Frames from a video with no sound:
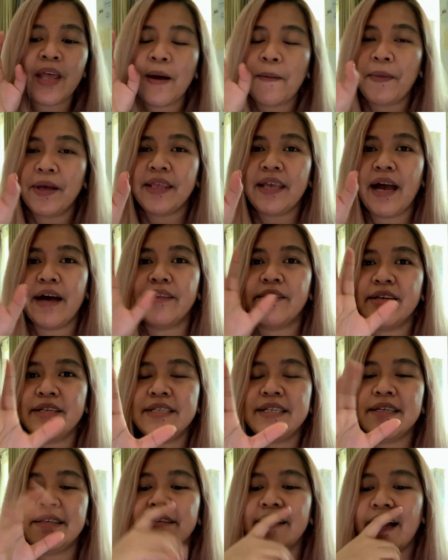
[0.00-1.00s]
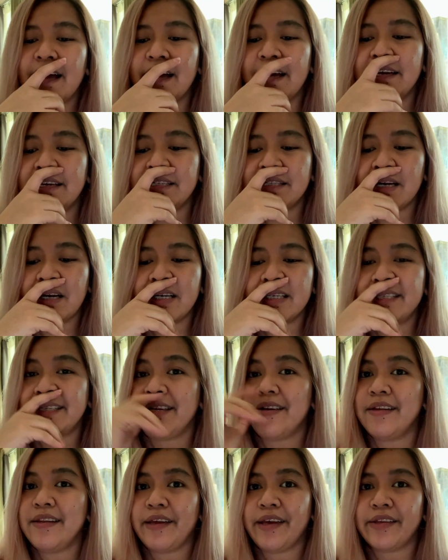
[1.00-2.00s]
But yeah, that's it guys. I'll
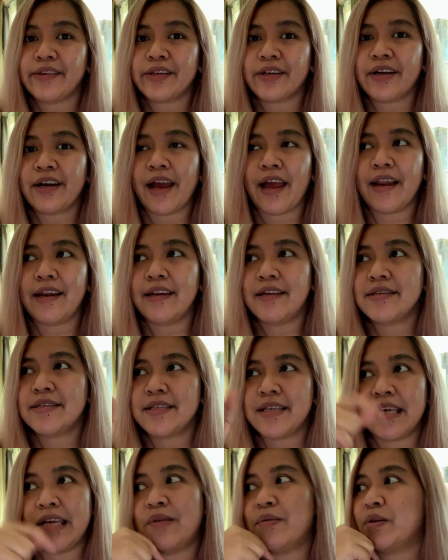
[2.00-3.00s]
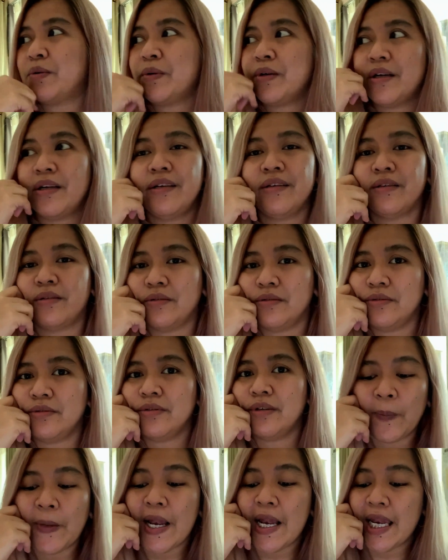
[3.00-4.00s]
see you later and let's see what we're gonna do
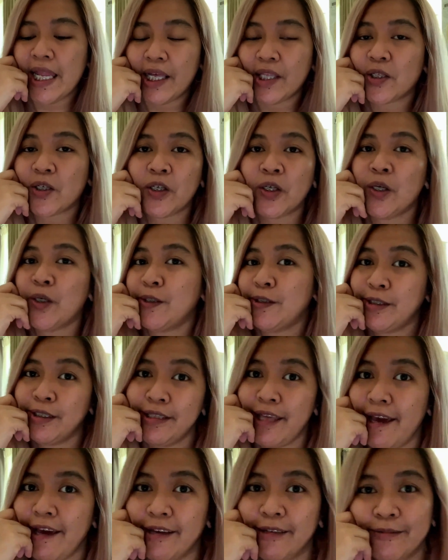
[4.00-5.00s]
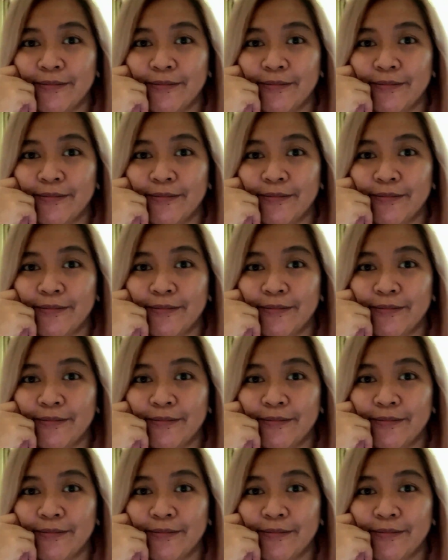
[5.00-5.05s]
later today.